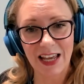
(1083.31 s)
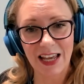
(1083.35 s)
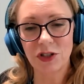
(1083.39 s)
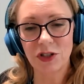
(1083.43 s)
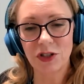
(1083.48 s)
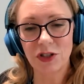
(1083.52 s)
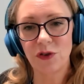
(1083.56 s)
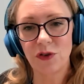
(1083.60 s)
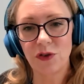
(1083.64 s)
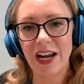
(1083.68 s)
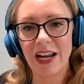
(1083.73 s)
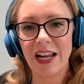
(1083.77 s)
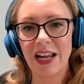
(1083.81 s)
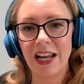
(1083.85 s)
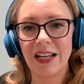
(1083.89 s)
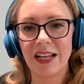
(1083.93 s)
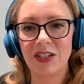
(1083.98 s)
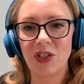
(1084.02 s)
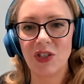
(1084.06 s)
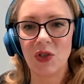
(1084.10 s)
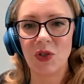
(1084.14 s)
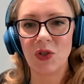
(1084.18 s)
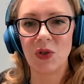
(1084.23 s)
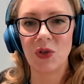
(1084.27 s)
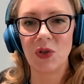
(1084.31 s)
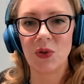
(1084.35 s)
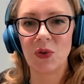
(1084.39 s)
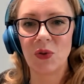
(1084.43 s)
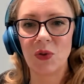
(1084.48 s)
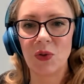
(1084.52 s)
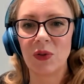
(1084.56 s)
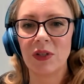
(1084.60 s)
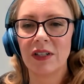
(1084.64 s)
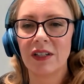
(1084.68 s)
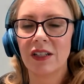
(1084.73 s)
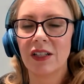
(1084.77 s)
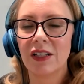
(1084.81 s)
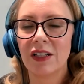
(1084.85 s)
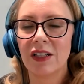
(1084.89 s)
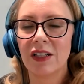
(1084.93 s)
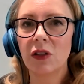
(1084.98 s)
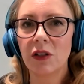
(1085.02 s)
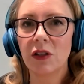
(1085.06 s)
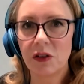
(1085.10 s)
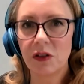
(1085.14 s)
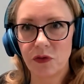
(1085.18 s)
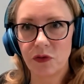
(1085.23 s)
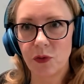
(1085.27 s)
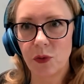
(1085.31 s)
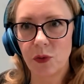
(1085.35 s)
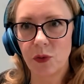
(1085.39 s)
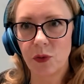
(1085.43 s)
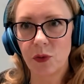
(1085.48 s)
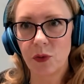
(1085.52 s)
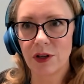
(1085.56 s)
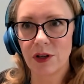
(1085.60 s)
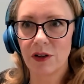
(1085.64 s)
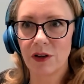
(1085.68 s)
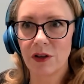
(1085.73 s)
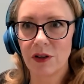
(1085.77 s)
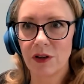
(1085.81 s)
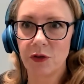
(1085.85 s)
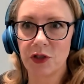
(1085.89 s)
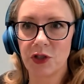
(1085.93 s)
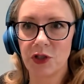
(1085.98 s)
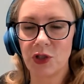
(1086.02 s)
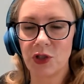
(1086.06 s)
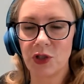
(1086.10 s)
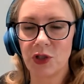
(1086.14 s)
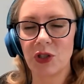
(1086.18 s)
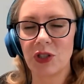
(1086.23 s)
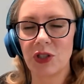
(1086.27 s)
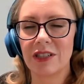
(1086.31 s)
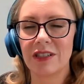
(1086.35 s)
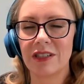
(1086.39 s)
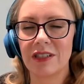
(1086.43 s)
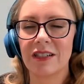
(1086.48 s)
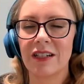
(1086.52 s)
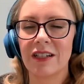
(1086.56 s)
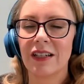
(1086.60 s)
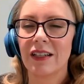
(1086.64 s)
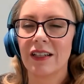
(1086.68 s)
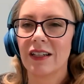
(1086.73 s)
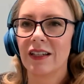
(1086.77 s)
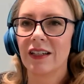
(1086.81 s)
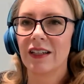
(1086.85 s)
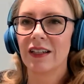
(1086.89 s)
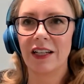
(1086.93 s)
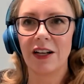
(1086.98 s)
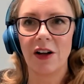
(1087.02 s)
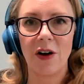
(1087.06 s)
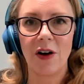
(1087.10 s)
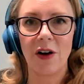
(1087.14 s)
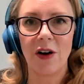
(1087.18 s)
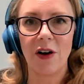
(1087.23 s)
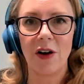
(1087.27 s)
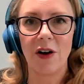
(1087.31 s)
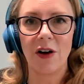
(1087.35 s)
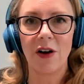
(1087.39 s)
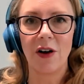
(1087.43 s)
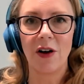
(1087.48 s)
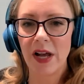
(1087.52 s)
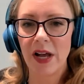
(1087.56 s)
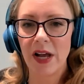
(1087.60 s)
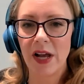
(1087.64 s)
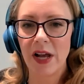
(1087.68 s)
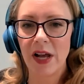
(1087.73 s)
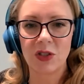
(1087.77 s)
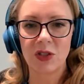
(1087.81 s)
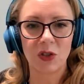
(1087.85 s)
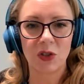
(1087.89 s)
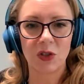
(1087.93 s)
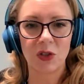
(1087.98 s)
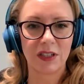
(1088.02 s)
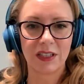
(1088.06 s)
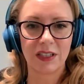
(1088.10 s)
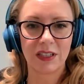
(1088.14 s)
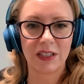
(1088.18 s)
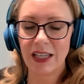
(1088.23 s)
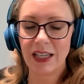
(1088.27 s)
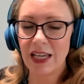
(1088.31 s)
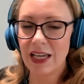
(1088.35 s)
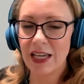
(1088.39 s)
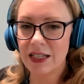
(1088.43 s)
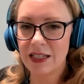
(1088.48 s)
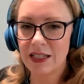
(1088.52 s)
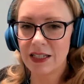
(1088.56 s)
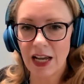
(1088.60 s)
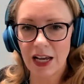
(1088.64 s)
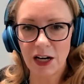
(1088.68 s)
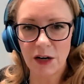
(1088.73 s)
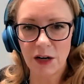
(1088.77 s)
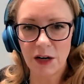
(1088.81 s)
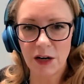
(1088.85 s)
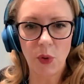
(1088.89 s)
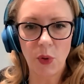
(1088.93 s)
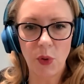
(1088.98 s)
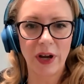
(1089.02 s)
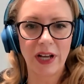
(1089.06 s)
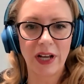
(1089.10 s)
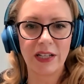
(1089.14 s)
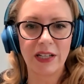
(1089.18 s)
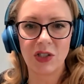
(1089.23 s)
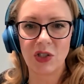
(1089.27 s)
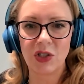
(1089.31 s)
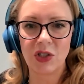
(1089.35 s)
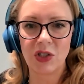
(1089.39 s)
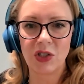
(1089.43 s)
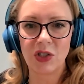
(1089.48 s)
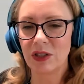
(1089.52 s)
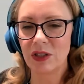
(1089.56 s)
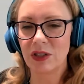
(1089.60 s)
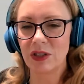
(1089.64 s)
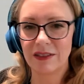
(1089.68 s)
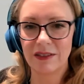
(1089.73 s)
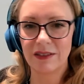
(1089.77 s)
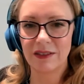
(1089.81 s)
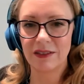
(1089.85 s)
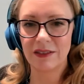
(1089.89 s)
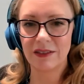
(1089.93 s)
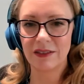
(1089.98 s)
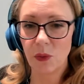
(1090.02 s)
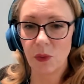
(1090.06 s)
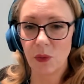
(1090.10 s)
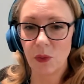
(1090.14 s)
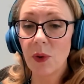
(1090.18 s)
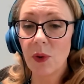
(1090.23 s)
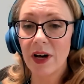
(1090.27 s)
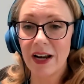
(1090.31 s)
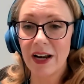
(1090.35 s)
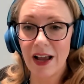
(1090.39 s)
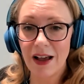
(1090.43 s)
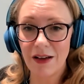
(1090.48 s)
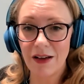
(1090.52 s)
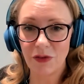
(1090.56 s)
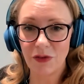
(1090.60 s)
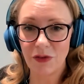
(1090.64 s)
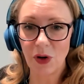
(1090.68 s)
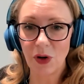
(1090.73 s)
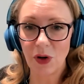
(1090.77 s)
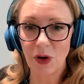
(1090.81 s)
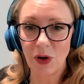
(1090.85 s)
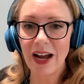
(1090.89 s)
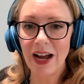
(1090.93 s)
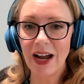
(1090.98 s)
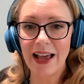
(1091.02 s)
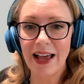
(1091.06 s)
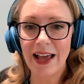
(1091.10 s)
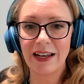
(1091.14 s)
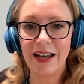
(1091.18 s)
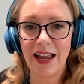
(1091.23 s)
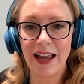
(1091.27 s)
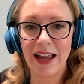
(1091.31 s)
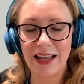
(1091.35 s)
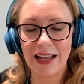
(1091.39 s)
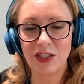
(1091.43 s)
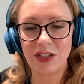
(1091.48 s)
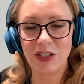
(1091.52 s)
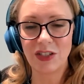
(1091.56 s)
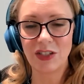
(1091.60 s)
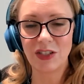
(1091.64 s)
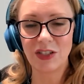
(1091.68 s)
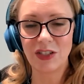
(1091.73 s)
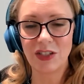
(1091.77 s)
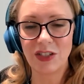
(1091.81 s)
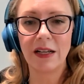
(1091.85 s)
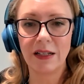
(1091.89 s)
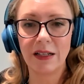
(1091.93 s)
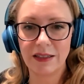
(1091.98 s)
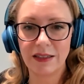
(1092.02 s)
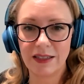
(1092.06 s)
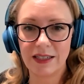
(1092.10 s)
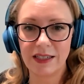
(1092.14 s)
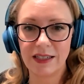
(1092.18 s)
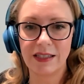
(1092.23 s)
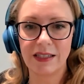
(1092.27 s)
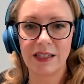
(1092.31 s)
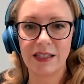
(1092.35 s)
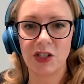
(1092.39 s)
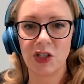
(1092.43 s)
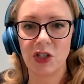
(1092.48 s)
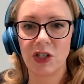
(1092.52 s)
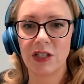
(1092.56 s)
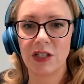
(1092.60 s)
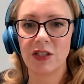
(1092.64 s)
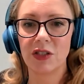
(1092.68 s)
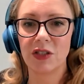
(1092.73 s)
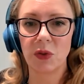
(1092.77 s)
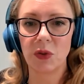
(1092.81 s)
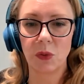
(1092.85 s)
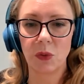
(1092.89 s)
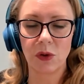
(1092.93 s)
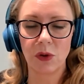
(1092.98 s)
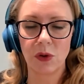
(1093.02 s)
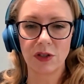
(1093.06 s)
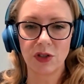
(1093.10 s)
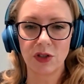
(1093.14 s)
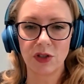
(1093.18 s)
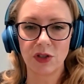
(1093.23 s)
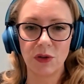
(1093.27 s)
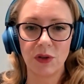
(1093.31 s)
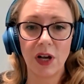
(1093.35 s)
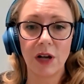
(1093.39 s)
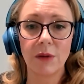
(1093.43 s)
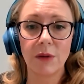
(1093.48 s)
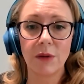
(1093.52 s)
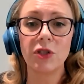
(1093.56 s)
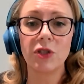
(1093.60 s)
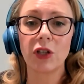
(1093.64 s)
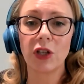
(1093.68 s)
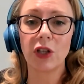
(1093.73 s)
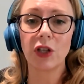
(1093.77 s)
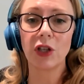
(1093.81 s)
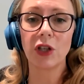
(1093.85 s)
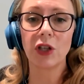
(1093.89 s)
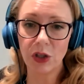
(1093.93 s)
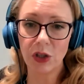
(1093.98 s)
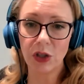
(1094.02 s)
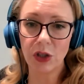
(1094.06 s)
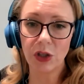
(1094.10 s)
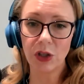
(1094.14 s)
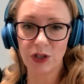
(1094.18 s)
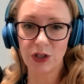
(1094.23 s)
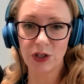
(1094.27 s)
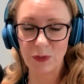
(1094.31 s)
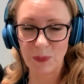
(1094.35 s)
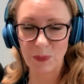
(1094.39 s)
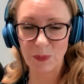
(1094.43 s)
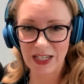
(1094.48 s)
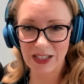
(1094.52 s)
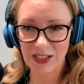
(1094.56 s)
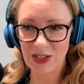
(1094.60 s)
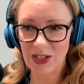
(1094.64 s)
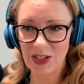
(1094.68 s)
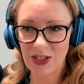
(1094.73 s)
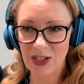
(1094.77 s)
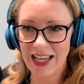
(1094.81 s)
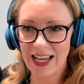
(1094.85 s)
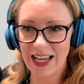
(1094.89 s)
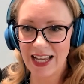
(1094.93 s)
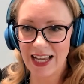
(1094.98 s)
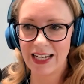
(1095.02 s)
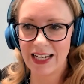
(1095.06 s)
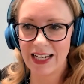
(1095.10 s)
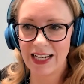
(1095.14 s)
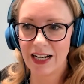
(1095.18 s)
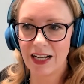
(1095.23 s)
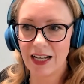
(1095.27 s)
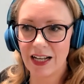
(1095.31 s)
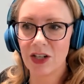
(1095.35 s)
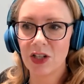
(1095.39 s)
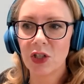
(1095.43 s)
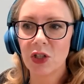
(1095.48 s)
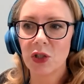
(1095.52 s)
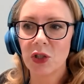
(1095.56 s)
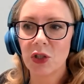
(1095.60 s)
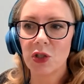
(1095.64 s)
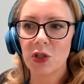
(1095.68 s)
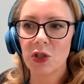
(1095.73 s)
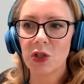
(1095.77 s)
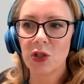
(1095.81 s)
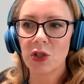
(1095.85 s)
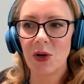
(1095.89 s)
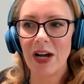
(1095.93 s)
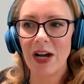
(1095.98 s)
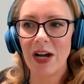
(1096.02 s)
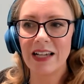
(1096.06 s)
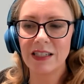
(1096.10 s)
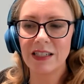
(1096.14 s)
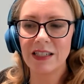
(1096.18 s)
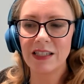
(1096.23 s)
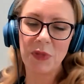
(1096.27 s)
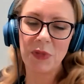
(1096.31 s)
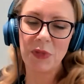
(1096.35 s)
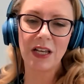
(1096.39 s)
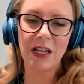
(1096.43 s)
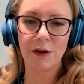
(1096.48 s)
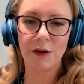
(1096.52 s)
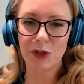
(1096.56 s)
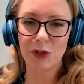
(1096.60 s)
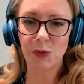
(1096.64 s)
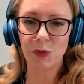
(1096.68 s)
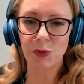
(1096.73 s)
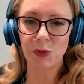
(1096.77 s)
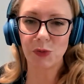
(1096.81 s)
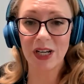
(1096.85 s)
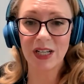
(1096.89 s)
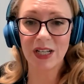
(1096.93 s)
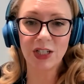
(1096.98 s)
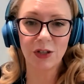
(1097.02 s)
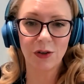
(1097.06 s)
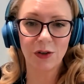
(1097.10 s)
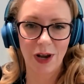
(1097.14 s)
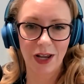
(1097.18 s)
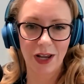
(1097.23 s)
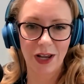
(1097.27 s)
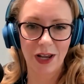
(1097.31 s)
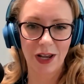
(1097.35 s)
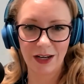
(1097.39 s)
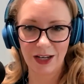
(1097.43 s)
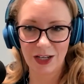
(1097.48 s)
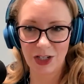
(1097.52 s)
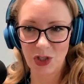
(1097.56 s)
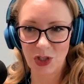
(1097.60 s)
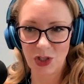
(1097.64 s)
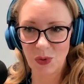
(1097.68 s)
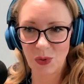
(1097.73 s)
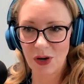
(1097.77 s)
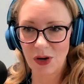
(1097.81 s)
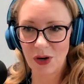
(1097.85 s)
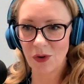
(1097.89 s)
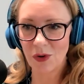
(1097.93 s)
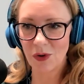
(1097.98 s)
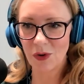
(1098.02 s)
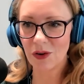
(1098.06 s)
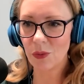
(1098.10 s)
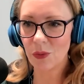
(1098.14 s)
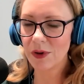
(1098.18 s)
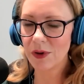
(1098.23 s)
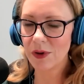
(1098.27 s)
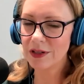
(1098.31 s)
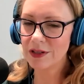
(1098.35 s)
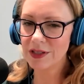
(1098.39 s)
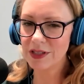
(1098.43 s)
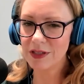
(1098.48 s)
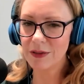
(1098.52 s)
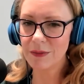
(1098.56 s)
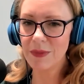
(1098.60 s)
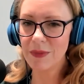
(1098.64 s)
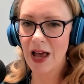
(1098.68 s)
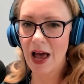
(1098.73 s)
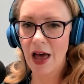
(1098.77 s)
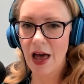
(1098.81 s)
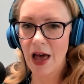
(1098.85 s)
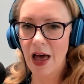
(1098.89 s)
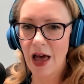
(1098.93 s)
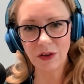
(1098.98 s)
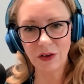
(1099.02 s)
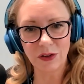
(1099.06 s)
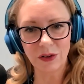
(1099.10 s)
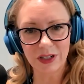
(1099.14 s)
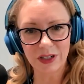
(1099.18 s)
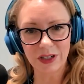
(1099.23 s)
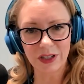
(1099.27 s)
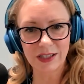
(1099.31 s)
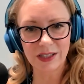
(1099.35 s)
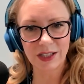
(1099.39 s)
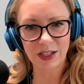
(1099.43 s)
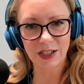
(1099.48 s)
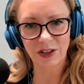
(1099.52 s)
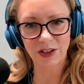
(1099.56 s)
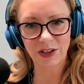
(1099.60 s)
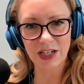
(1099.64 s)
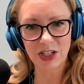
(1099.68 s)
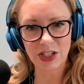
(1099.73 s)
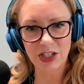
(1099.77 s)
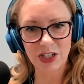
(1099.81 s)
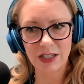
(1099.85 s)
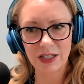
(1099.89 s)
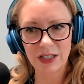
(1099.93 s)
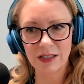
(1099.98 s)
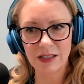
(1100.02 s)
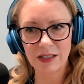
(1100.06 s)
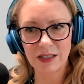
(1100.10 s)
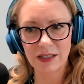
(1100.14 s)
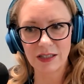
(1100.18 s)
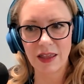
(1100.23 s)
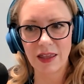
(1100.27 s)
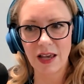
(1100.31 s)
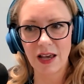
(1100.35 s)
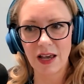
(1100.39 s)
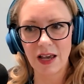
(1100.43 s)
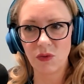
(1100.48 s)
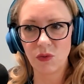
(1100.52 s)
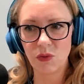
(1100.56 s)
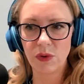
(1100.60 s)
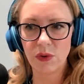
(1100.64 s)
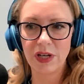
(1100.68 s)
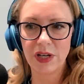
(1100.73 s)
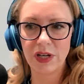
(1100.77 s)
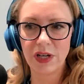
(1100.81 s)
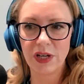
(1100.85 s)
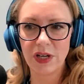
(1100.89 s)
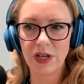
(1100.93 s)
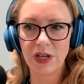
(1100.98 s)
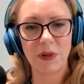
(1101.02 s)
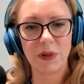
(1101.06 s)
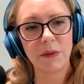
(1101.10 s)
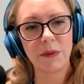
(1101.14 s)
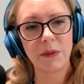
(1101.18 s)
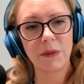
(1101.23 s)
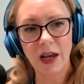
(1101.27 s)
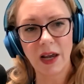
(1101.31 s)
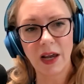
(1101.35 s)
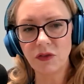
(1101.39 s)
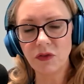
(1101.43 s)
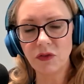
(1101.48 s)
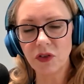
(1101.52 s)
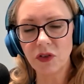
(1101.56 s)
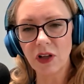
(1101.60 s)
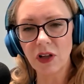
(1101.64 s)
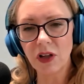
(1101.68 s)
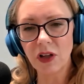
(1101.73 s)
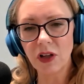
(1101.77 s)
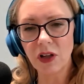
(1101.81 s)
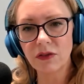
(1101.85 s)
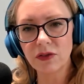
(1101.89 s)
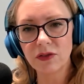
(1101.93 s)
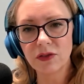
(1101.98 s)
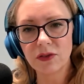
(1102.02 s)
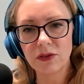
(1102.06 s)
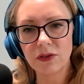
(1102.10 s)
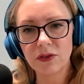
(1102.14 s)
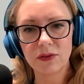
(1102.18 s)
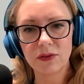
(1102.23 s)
We're training to look for certain, aspects, certain key data points, certain whatever, and to make decisions or to come to conclusions based on that data. So as it becomes more integrated into our work, what are some ethical considerations that we should be mindful of?